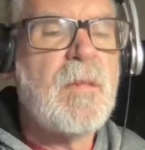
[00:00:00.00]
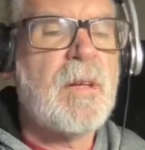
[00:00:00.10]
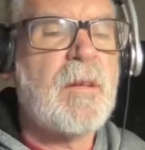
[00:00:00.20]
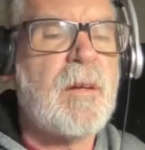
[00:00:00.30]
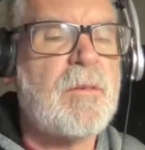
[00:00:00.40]

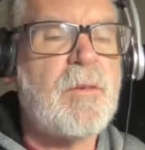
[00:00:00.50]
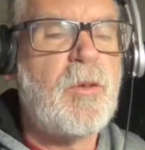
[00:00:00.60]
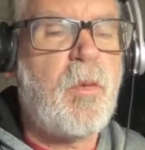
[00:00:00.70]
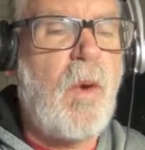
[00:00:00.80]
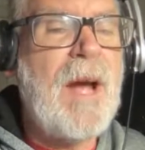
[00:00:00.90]
A
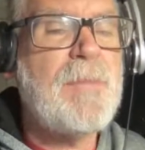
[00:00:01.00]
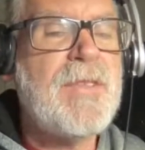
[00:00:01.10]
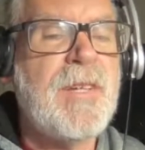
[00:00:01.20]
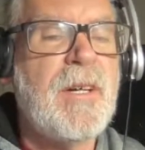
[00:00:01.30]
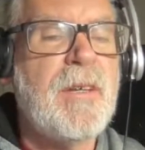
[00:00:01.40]
crap
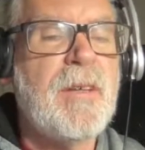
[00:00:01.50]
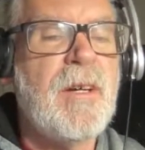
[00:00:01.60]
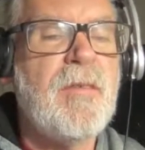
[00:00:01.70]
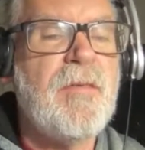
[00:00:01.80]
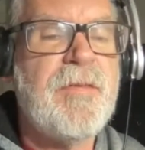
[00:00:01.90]
ton
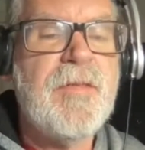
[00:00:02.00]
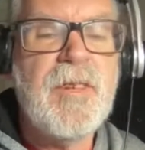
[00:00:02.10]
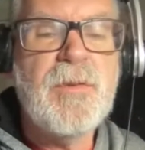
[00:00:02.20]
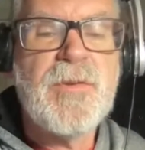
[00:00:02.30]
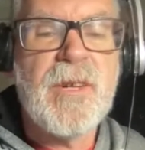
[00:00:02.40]
of
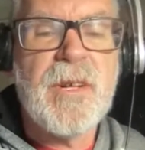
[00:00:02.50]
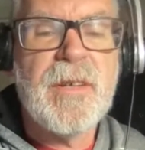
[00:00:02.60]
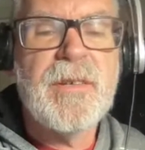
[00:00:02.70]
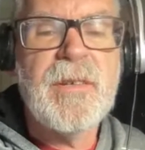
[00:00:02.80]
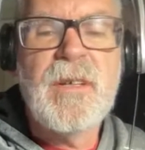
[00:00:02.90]
views on
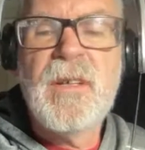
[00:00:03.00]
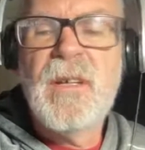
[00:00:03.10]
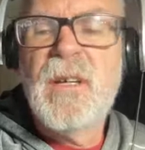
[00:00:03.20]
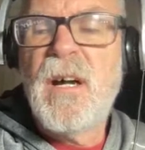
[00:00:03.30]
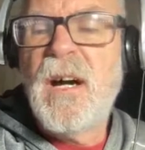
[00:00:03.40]
it.
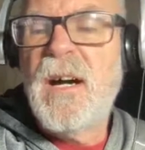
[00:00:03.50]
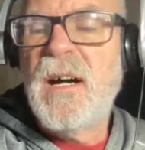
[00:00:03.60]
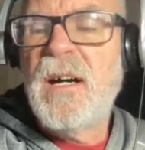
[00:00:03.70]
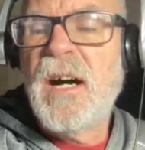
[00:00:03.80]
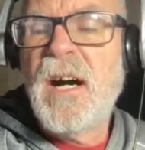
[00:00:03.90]

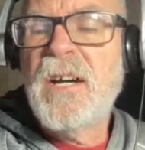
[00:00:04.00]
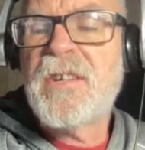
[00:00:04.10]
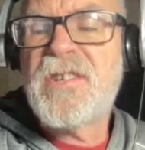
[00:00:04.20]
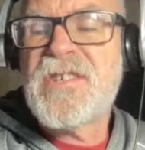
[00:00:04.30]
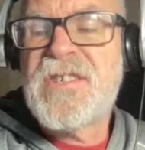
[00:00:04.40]

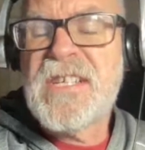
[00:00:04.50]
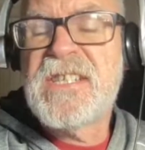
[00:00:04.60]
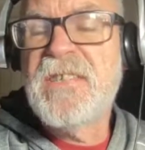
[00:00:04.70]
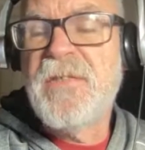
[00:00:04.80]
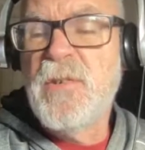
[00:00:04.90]

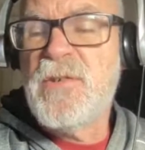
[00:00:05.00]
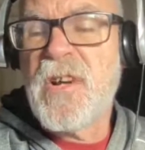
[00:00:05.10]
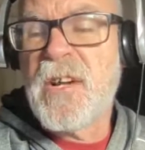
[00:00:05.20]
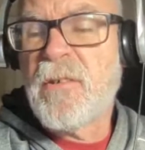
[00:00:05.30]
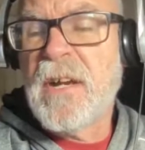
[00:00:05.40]
160 views
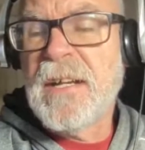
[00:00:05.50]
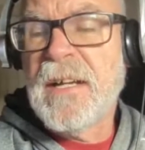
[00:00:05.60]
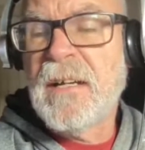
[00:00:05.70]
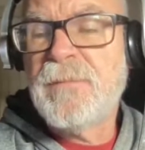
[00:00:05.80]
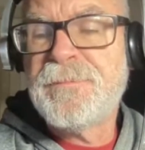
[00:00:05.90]
on it right now.